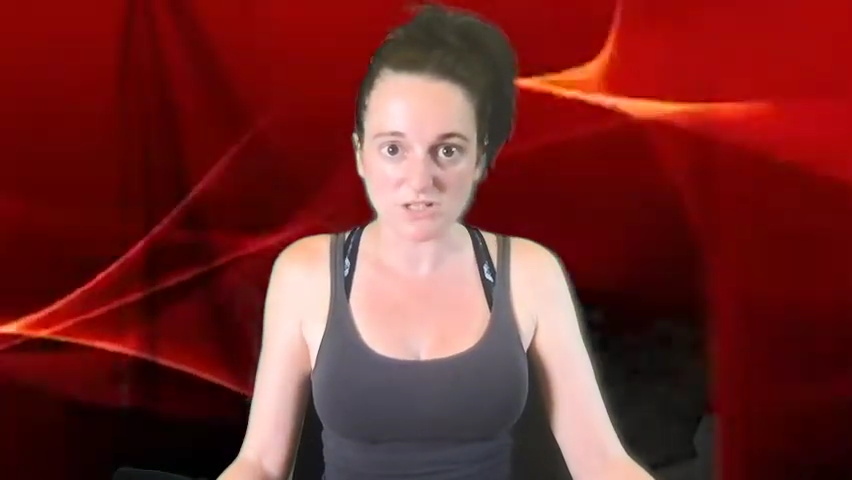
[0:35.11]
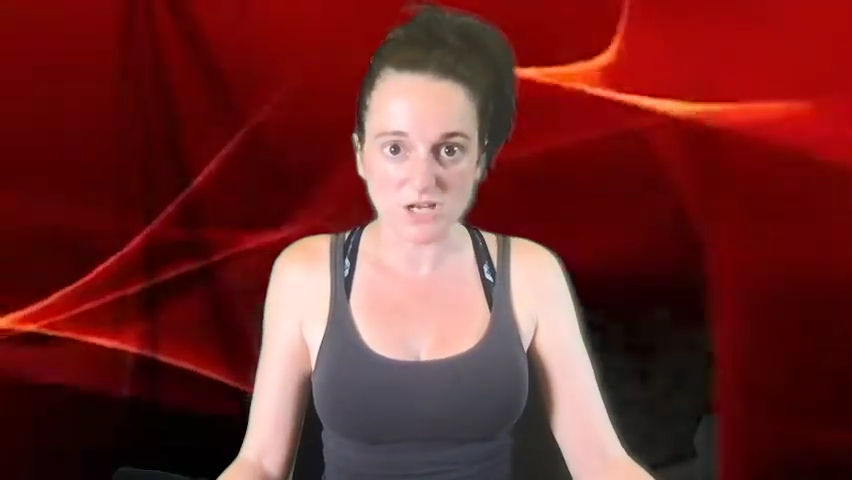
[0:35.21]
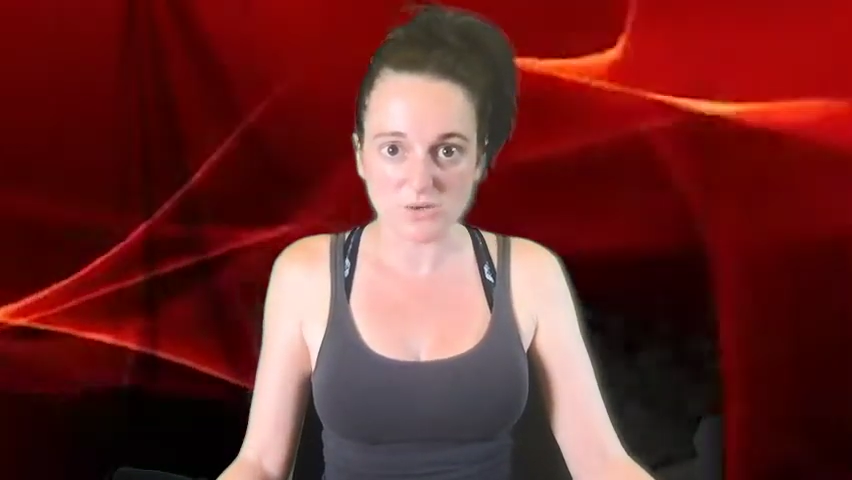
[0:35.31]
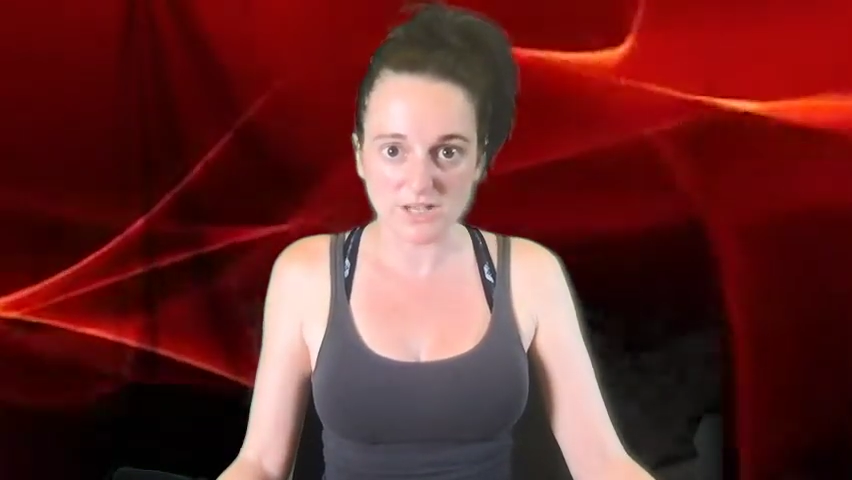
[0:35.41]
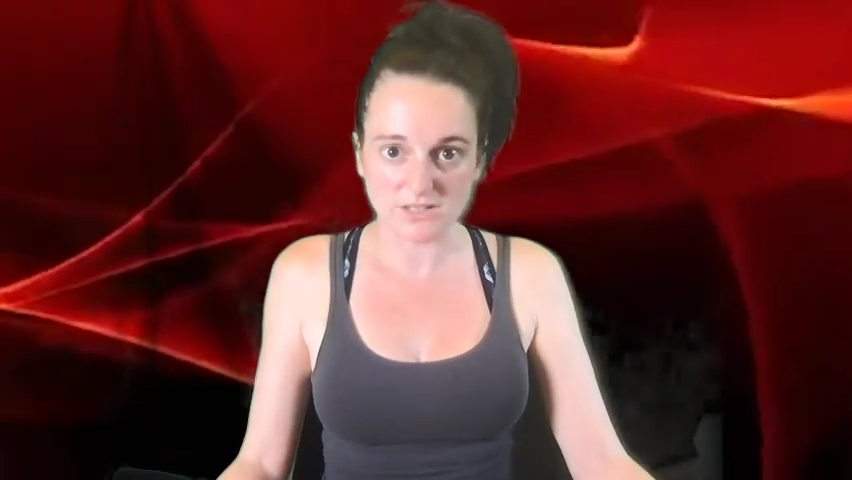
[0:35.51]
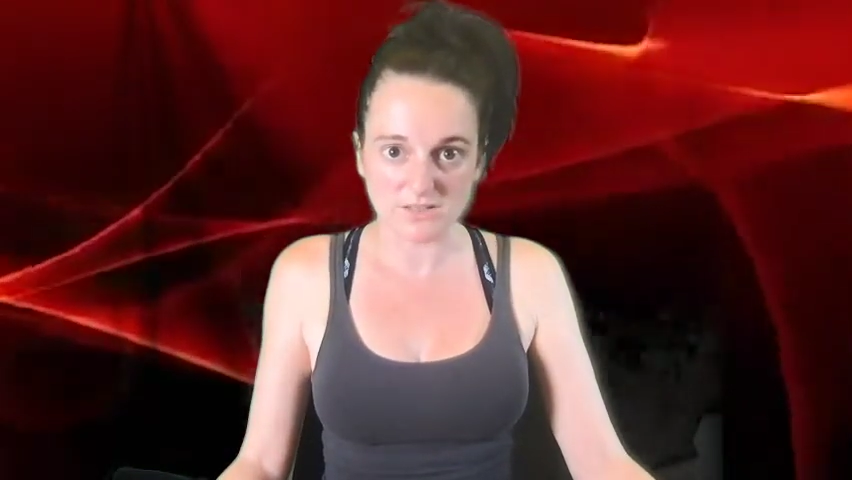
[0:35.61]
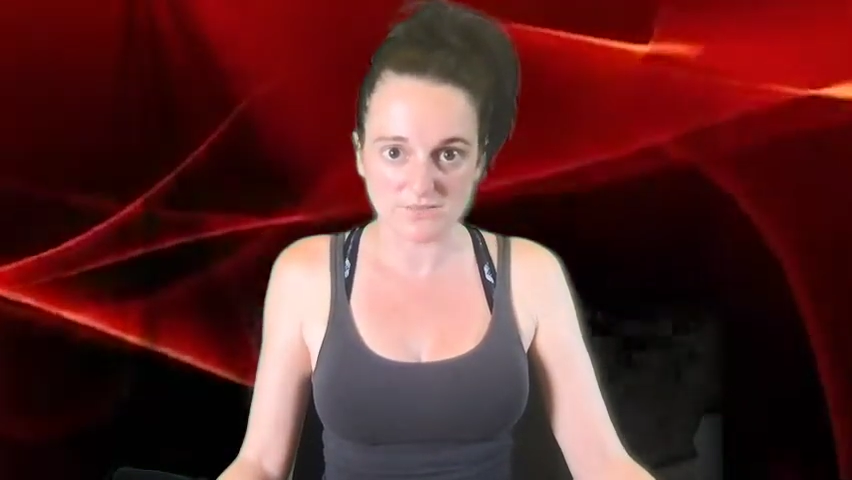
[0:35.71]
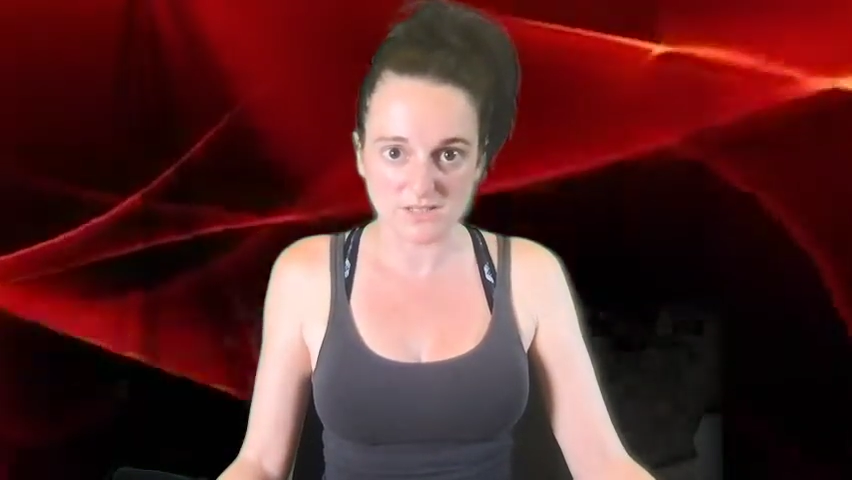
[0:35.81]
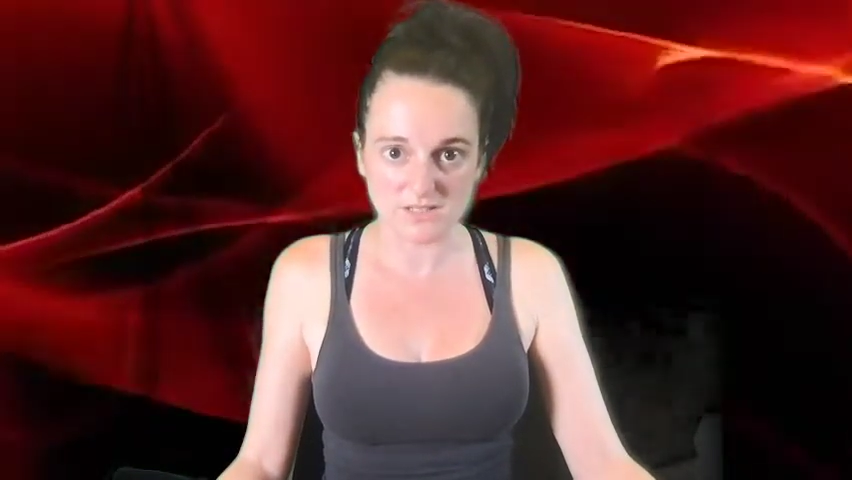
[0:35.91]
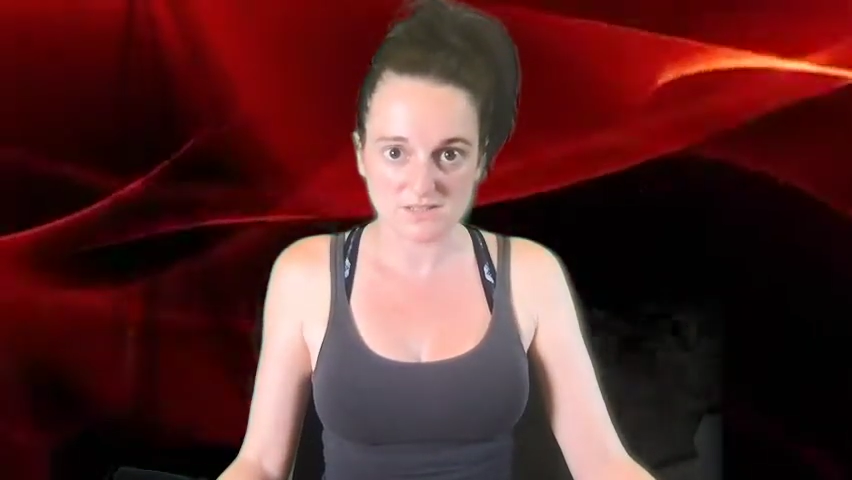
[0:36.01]
know any of
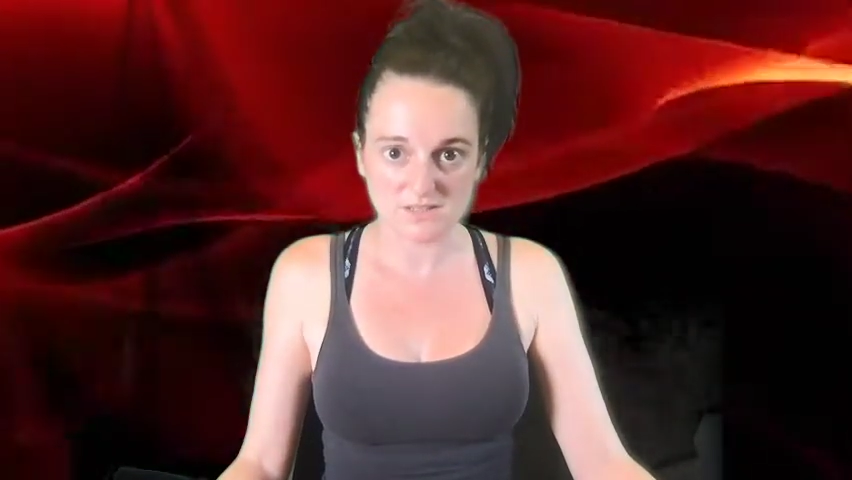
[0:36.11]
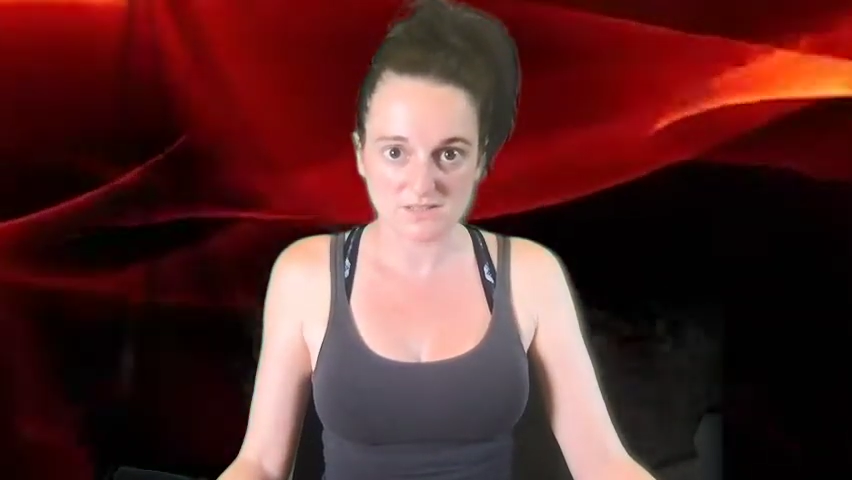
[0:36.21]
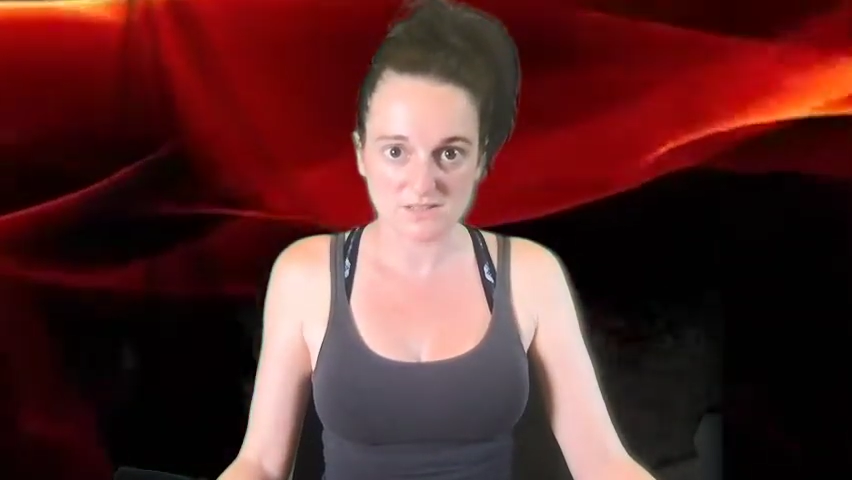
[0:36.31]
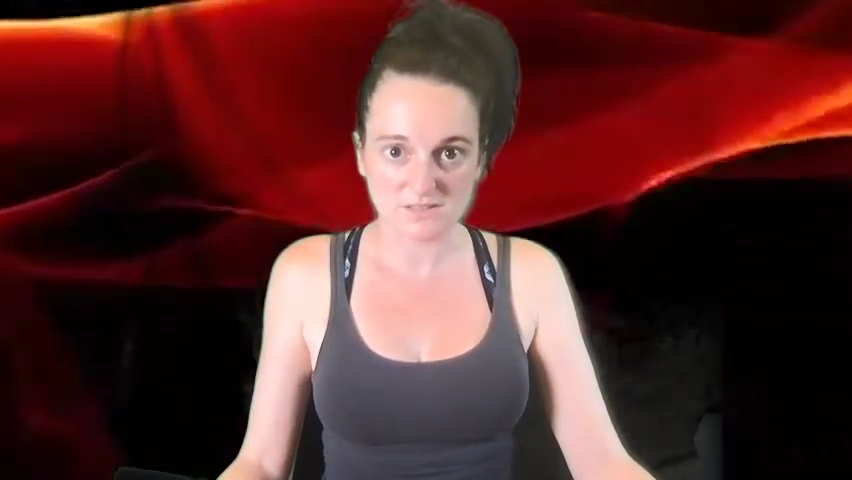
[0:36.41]
this.